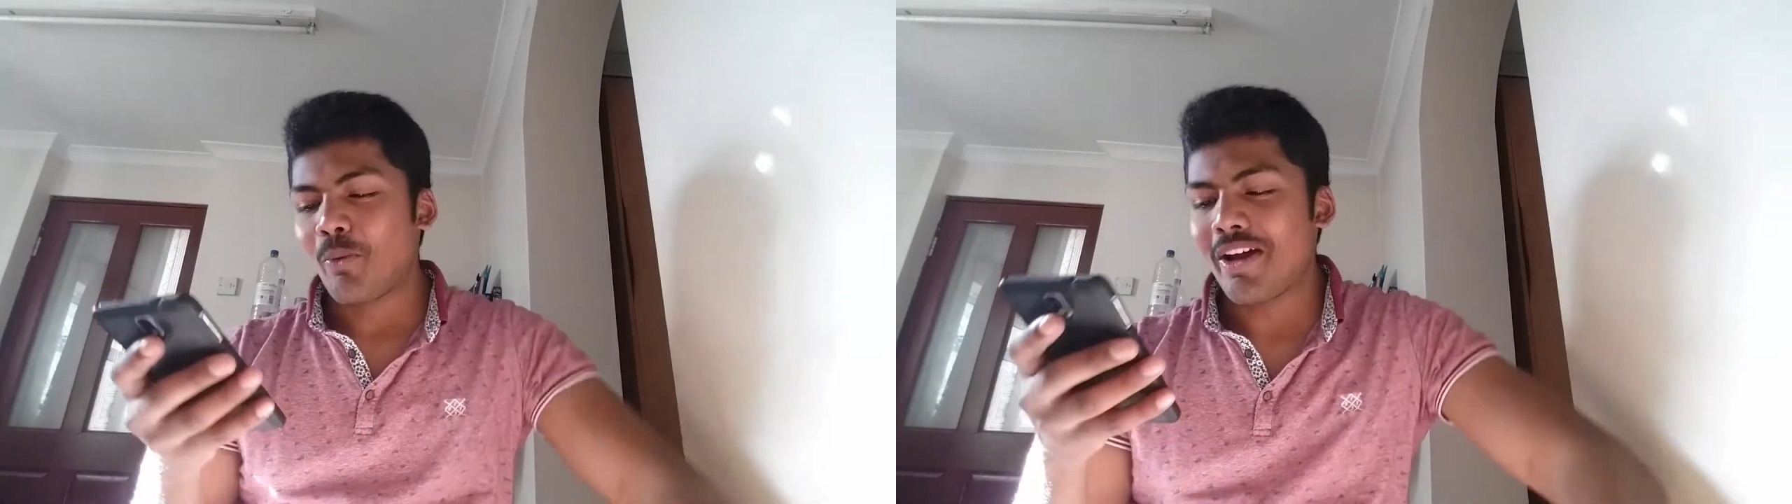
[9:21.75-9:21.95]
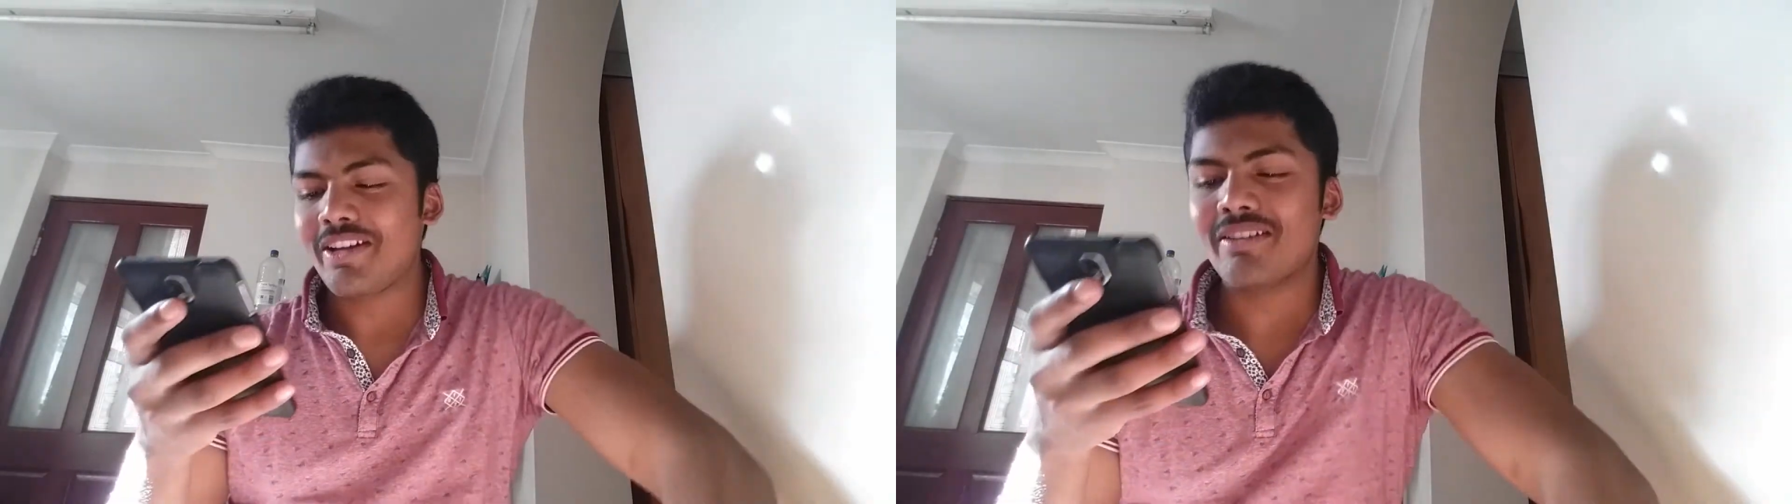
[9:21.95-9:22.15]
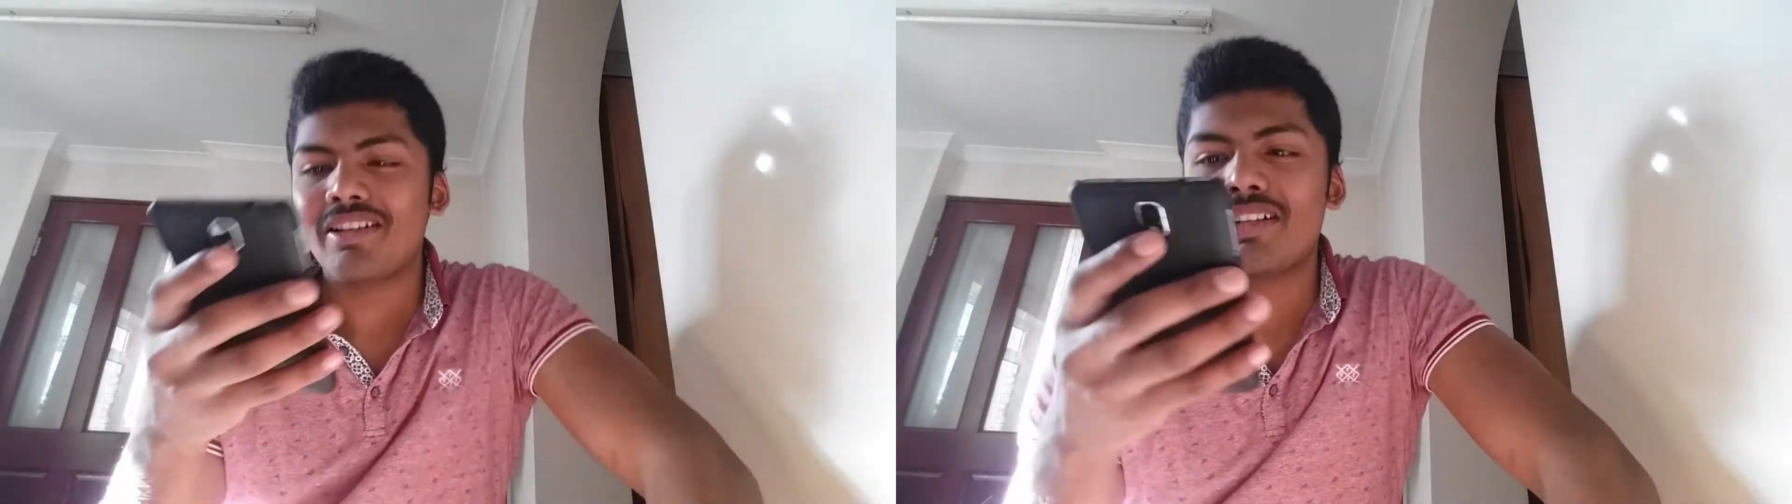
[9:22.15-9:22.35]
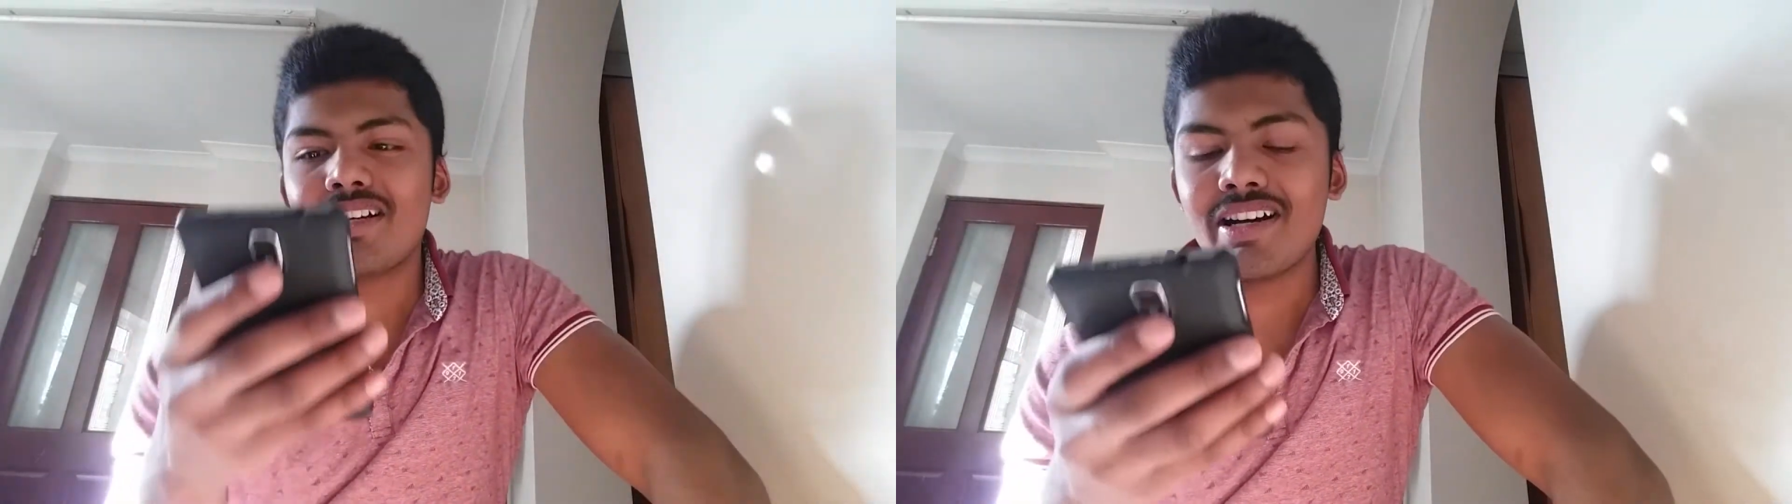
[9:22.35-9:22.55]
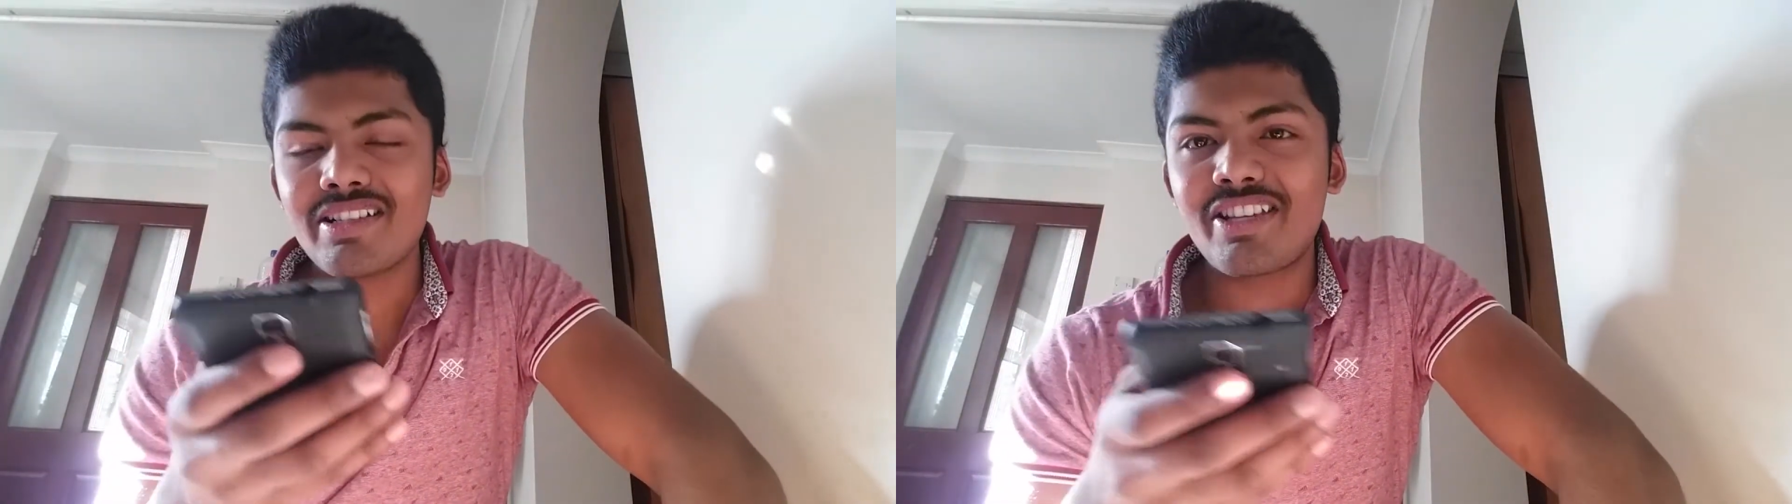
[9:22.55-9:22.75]
when
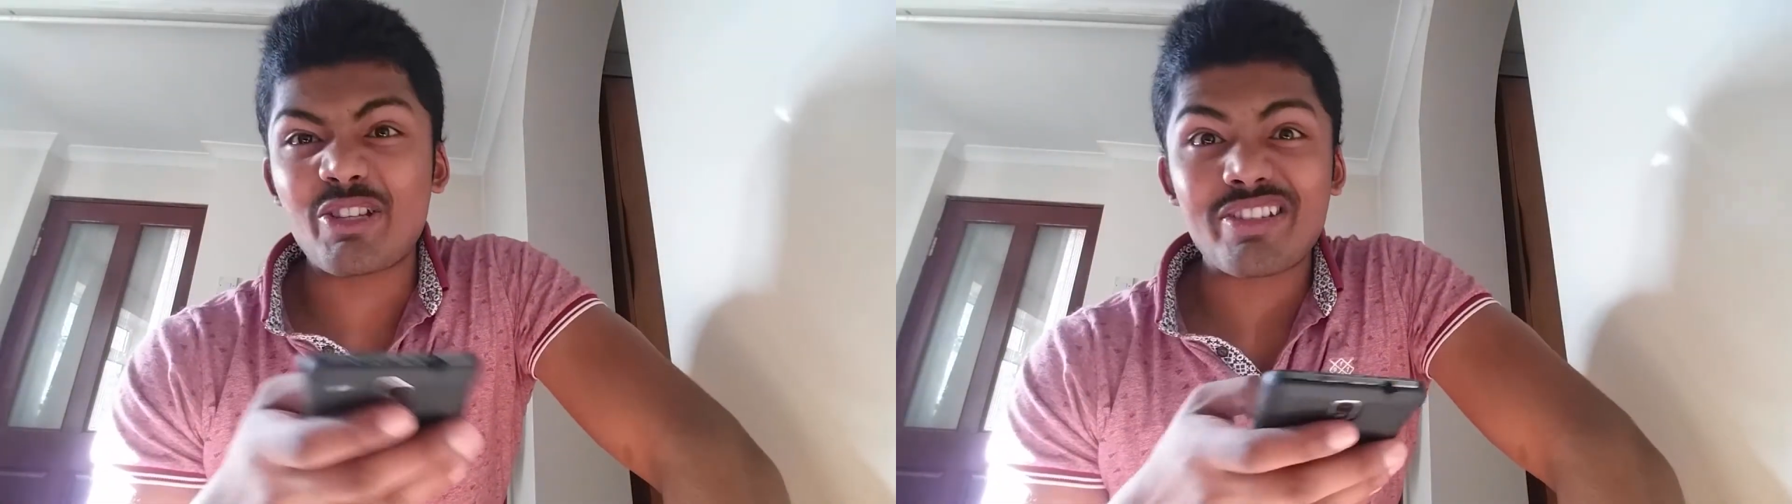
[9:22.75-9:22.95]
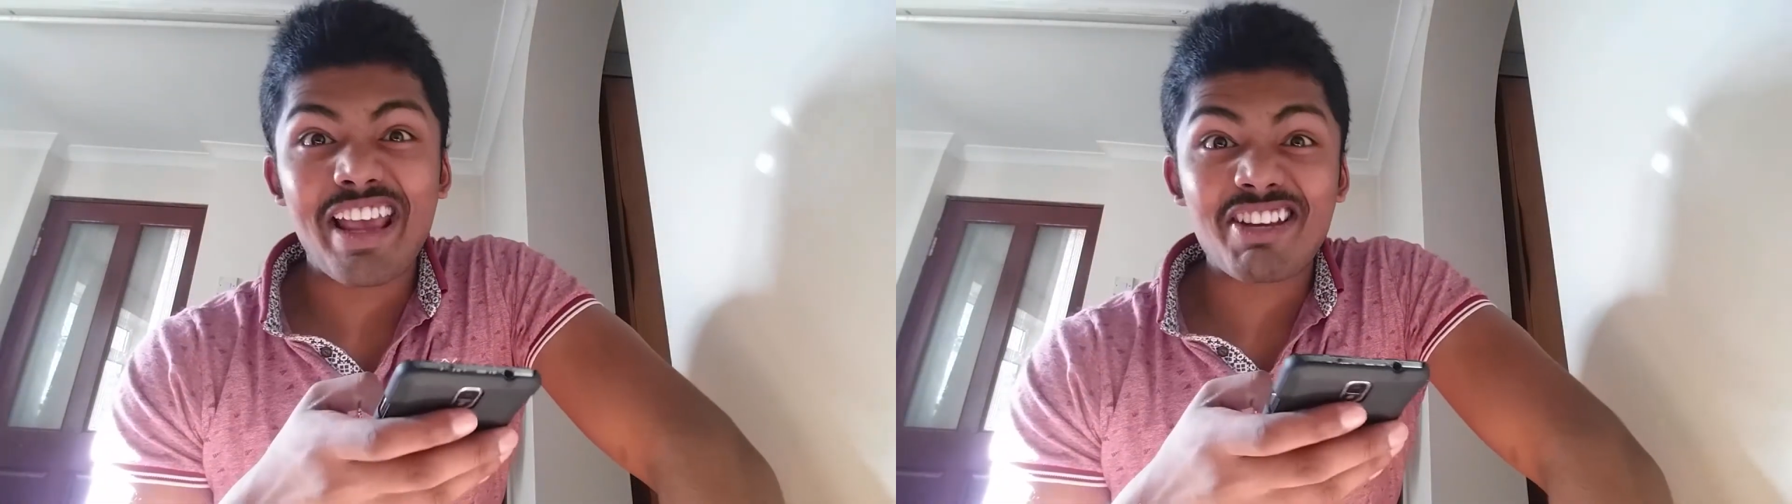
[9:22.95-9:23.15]
Caesar